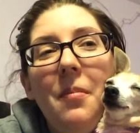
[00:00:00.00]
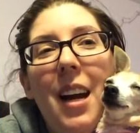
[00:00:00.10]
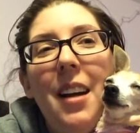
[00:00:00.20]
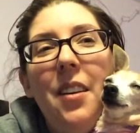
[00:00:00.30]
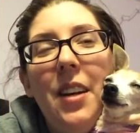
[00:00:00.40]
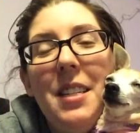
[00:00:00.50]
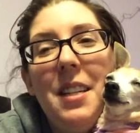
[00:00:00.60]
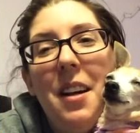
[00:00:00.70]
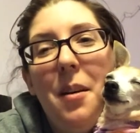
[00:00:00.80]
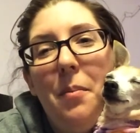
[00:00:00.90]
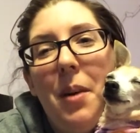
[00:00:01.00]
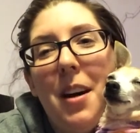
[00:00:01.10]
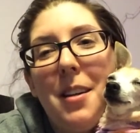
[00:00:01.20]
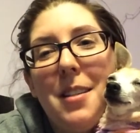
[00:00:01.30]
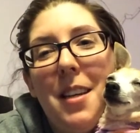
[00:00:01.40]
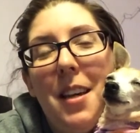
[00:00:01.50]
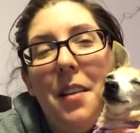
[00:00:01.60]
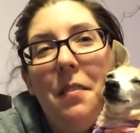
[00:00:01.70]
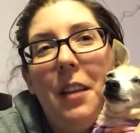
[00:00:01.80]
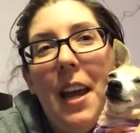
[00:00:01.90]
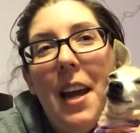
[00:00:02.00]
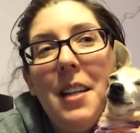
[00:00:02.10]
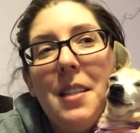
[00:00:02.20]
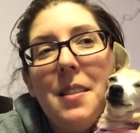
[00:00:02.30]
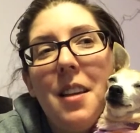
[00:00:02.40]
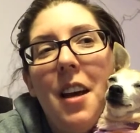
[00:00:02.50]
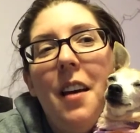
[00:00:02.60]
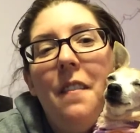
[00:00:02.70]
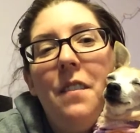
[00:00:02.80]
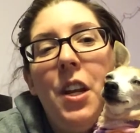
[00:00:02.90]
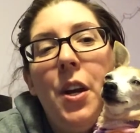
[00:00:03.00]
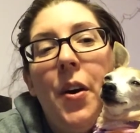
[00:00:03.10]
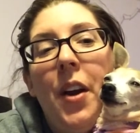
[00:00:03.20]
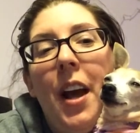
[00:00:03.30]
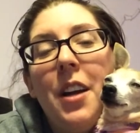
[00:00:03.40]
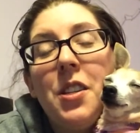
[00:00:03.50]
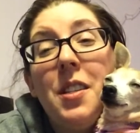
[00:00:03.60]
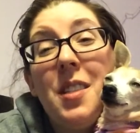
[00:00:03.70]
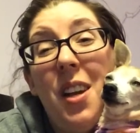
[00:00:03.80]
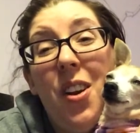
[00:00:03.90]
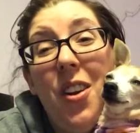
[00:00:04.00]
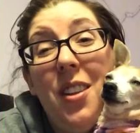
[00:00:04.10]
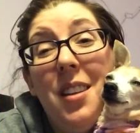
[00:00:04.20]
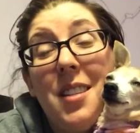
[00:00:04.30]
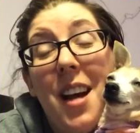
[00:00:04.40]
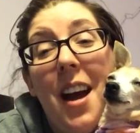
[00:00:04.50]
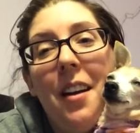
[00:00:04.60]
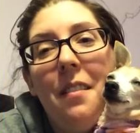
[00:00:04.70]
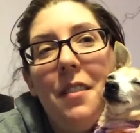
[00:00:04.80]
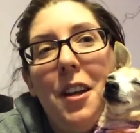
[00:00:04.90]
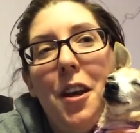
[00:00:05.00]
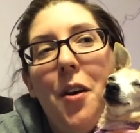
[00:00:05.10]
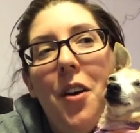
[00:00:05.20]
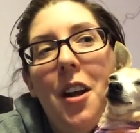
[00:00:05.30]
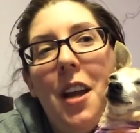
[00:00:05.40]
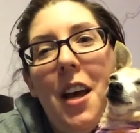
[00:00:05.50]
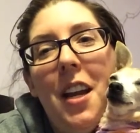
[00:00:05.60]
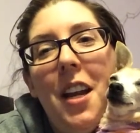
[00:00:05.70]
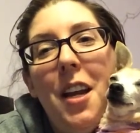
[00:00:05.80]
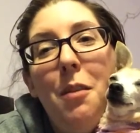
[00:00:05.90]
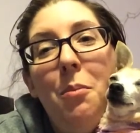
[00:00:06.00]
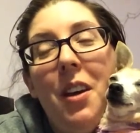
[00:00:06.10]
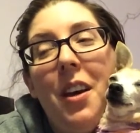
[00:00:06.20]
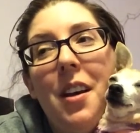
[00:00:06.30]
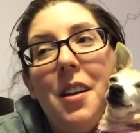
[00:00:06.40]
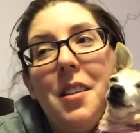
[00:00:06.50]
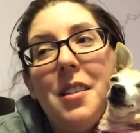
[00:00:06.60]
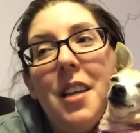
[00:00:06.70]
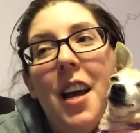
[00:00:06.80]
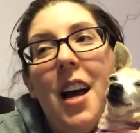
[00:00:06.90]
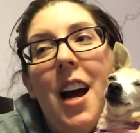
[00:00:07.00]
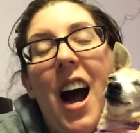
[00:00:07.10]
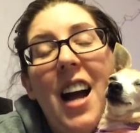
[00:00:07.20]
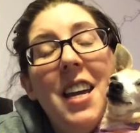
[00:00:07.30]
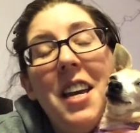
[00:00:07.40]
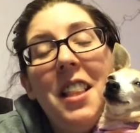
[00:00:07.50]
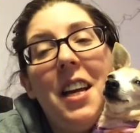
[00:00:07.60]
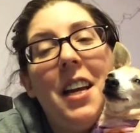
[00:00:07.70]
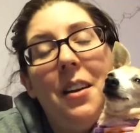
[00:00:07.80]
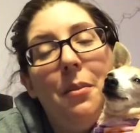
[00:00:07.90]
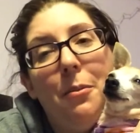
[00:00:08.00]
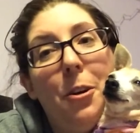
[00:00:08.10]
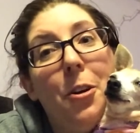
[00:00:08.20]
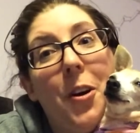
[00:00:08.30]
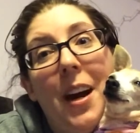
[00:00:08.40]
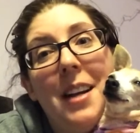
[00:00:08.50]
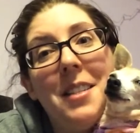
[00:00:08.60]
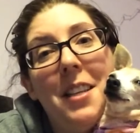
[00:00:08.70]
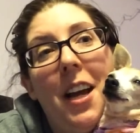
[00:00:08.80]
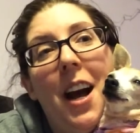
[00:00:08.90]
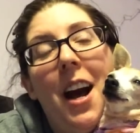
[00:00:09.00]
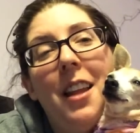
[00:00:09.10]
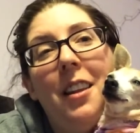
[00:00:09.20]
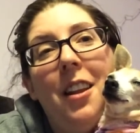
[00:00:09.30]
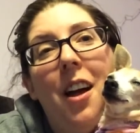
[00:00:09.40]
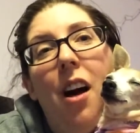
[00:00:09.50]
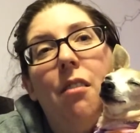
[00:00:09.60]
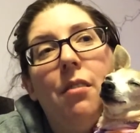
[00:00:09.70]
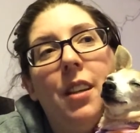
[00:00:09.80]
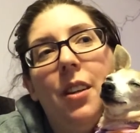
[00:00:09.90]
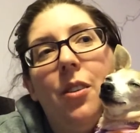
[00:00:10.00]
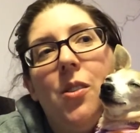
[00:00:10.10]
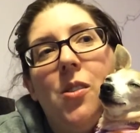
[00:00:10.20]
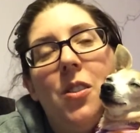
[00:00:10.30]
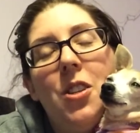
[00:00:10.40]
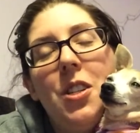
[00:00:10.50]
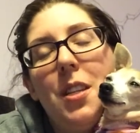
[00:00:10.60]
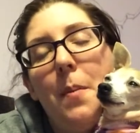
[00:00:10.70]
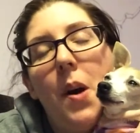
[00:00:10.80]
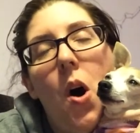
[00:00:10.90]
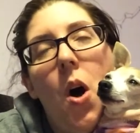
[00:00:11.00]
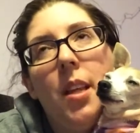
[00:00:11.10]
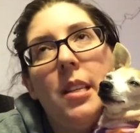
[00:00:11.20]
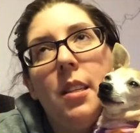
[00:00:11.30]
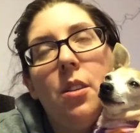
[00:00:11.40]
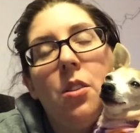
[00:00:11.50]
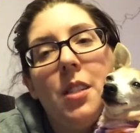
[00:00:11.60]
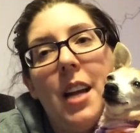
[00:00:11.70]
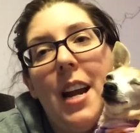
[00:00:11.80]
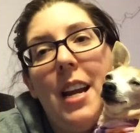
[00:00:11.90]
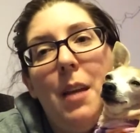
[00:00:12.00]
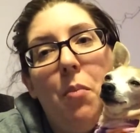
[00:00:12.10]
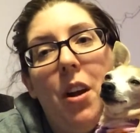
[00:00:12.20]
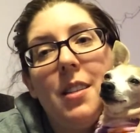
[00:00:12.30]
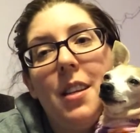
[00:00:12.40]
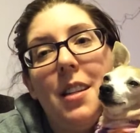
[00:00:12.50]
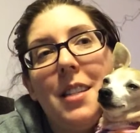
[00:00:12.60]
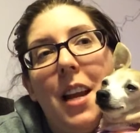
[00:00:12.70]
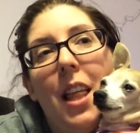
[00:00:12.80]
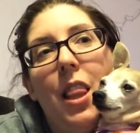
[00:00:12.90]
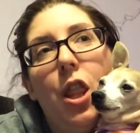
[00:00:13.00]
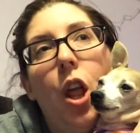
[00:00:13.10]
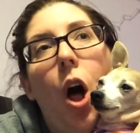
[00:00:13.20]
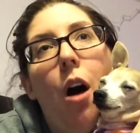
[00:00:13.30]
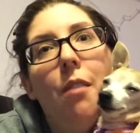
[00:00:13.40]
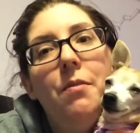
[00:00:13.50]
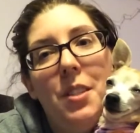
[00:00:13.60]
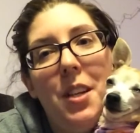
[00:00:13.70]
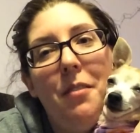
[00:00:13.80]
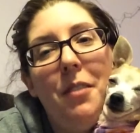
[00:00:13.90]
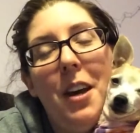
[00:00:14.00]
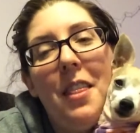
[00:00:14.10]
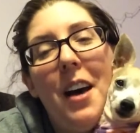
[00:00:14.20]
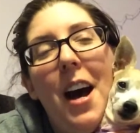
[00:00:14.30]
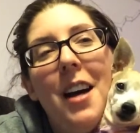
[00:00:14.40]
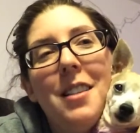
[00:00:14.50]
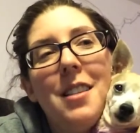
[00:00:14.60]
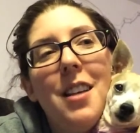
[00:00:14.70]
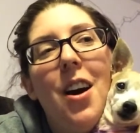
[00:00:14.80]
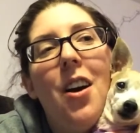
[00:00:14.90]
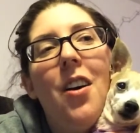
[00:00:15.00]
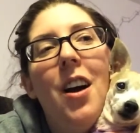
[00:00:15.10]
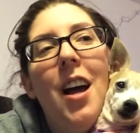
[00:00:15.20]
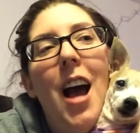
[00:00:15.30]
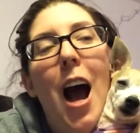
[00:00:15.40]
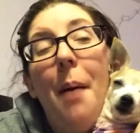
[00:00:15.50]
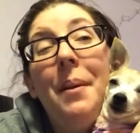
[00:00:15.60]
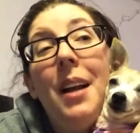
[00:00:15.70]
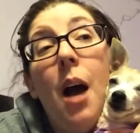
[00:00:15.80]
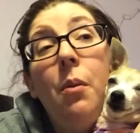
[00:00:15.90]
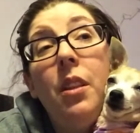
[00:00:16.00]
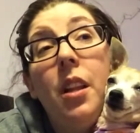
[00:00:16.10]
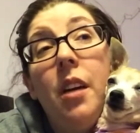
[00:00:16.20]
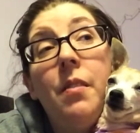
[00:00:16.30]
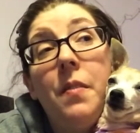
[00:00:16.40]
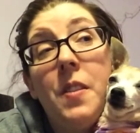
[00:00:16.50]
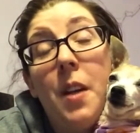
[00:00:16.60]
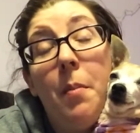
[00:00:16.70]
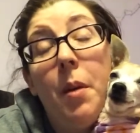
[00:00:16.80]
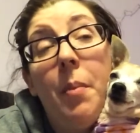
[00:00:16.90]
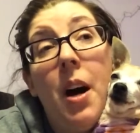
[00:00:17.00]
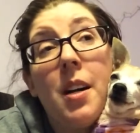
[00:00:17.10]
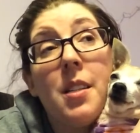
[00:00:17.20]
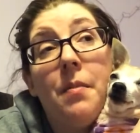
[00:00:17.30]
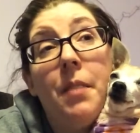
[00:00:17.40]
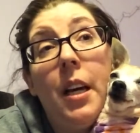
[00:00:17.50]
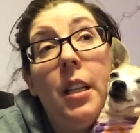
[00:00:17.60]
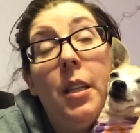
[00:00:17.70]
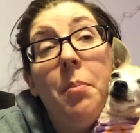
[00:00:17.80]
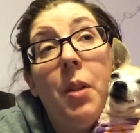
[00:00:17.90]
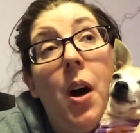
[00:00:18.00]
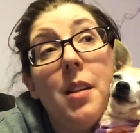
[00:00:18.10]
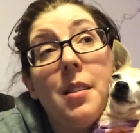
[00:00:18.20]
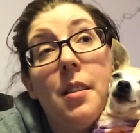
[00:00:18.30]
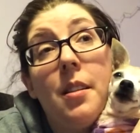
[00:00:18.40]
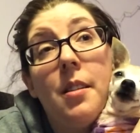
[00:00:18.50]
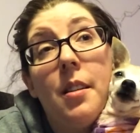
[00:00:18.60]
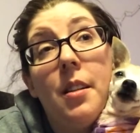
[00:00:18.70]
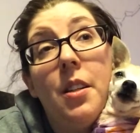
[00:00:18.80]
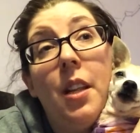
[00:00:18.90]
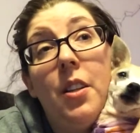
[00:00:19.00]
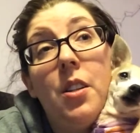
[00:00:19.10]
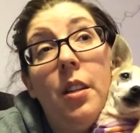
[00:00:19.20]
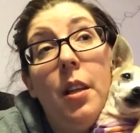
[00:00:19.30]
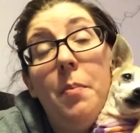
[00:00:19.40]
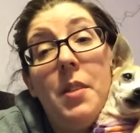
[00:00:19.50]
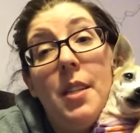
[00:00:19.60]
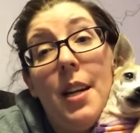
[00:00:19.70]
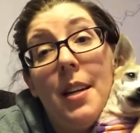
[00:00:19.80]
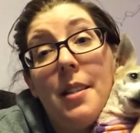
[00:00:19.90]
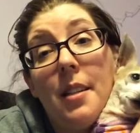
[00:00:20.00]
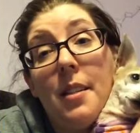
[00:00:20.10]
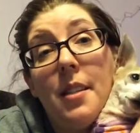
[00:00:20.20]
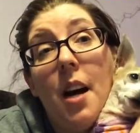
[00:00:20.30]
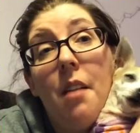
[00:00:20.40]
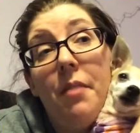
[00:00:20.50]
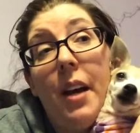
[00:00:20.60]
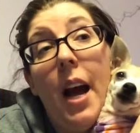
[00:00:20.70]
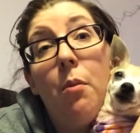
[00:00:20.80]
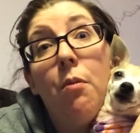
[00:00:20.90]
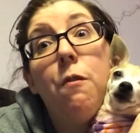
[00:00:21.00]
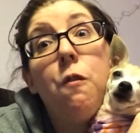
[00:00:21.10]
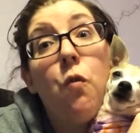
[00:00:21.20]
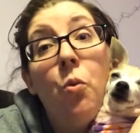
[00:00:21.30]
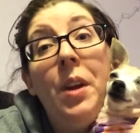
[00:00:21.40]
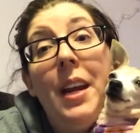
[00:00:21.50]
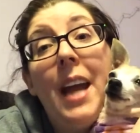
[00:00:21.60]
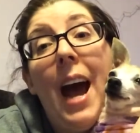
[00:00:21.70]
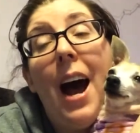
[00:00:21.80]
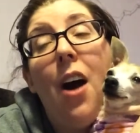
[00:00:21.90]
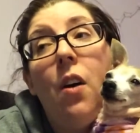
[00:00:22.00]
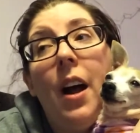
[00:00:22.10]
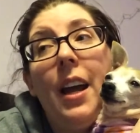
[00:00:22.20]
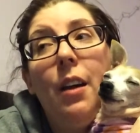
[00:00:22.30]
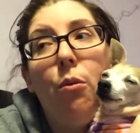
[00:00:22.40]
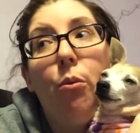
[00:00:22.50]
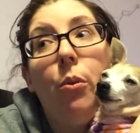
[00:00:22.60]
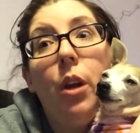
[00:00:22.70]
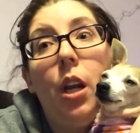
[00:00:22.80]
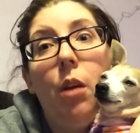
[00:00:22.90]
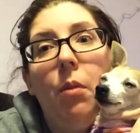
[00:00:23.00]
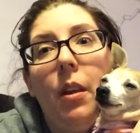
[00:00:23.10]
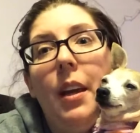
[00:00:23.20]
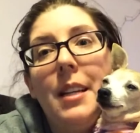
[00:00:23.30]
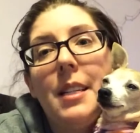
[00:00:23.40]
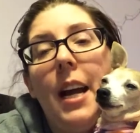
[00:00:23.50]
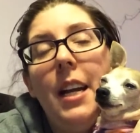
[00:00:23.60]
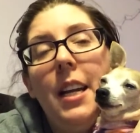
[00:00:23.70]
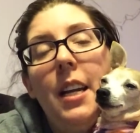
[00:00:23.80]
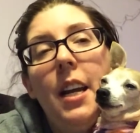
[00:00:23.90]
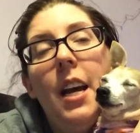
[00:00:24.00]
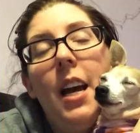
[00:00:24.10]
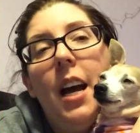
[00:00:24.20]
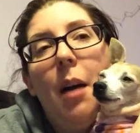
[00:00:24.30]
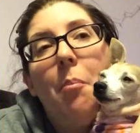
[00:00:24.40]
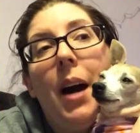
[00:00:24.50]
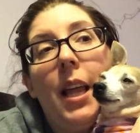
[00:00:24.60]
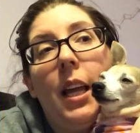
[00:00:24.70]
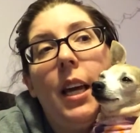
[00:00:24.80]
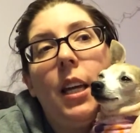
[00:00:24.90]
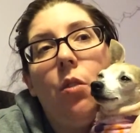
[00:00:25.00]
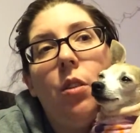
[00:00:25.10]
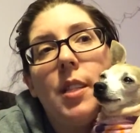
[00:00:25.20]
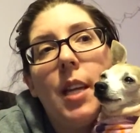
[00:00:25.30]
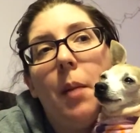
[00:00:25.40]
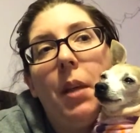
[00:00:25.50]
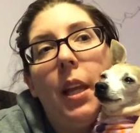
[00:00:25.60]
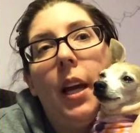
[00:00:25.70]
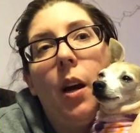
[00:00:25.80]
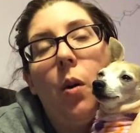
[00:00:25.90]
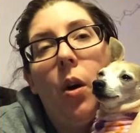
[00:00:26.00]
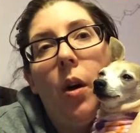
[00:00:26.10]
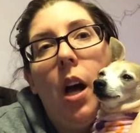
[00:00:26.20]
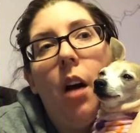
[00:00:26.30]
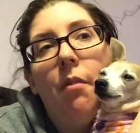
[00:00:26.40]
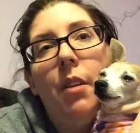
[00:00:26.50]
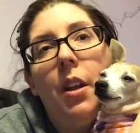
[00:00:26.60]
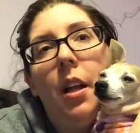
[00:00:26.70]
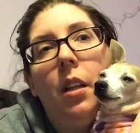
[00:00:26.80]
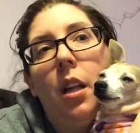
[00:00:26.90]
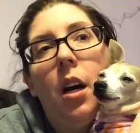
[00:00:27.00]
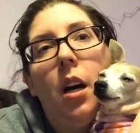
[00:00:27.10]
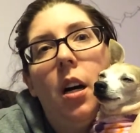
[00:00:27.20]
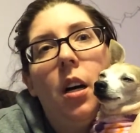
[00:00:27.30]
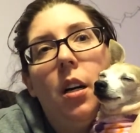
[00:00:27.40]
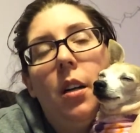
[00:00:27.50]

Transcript: I know I did an unboxing of Leanne's video, and I actually sent her the entire video unedited because I get like real crazy. Like, I love little, she sent me all these little tiny presents and I love stuff like that. So, I mean, I would love if you sent me a box of like lip glosses and lipsticks and stuff. Like, I would freak out. I get really, really excited by like, you could send me like a vanilla